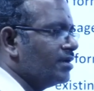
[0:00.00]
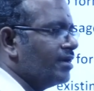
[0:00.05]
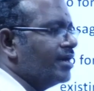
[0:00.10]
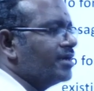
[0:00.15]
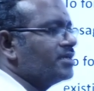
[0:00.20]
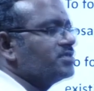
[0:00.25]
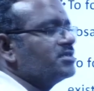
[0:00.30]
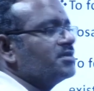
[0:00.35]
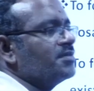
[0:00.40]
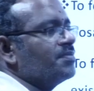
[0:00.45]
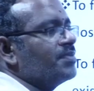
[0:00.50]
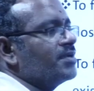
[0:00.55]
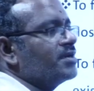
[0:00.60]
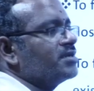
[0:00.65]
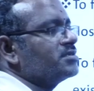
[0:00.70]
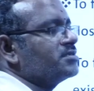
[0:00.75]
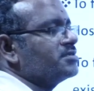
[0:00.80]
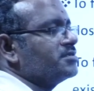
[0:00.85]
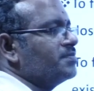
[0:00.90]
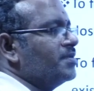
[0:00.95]

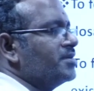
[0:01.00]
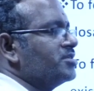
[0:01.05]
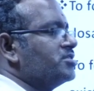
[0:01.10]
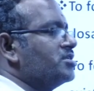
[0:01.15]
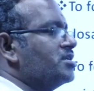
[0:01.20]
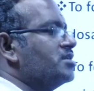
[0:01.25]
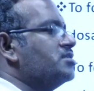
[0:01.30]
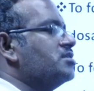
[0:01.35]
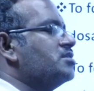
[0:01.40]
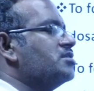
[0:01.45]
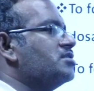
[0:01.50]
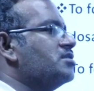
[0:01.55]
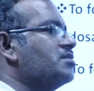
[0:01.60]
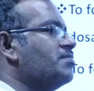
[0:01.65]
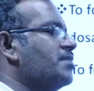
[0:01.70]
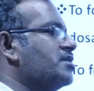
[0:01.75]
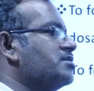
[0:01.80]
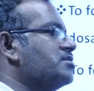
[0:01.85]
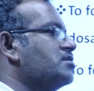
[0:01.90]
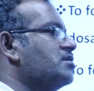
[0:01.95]
excipients, by changing the
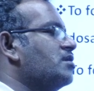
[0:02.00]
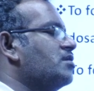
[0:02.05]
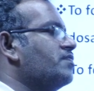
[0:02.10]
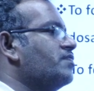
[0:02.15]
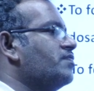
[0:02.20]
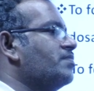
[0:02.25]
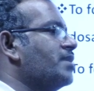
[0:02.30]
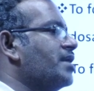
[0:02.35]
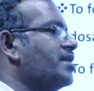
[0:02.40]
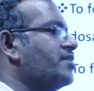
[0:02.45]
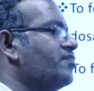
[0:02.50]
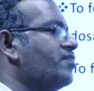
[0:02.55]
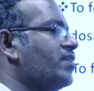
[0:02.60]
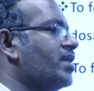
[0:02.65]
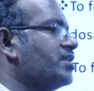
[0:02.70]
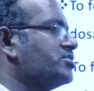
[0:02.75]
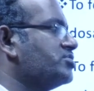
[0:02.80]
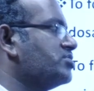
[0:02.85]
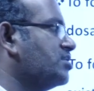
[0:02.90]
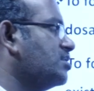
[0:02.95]
method of
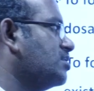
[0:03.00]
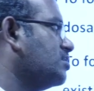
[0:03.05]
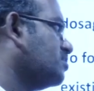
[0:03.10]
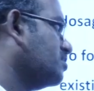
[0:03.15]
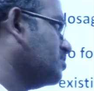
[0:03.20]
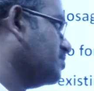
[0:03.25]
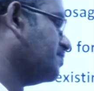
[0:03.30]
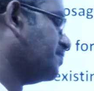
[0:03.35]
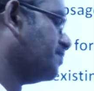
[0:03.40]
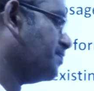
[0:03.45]
manufacturing.